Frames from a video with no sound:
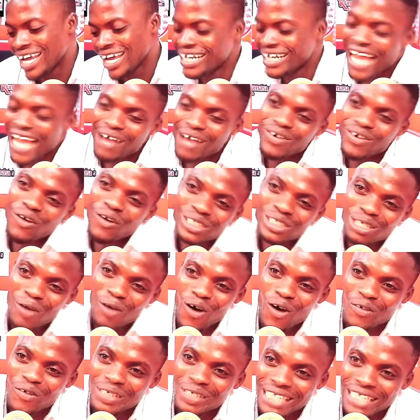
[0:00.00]
Now, Rose,
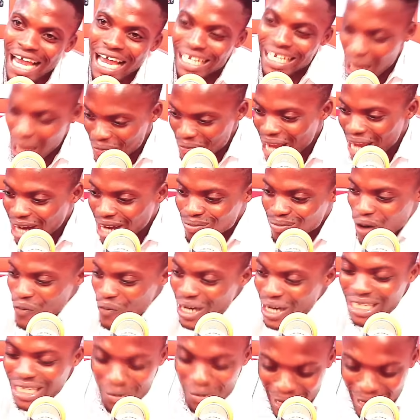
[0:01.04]
what you say? Now, me at my
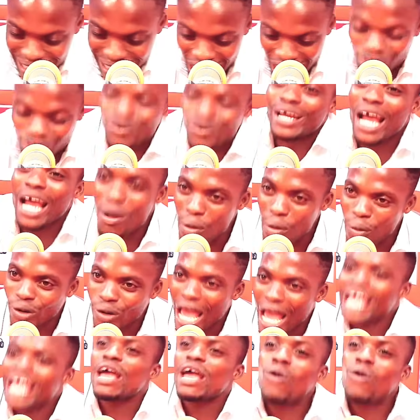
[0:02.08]
week number 31 I ever
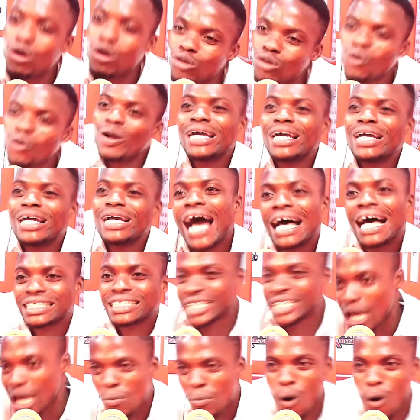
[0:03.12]
born. Aye, Kotokone has
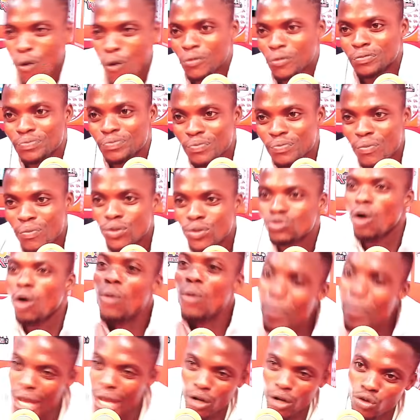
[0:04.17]
neighbor. No,
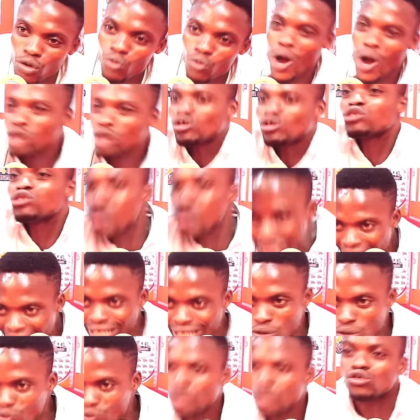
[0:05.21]
Mummy, I don't wait us to
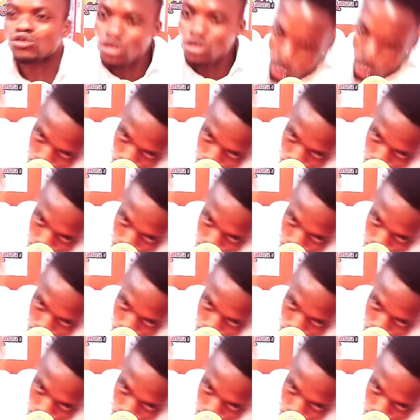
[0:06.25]
10, wait us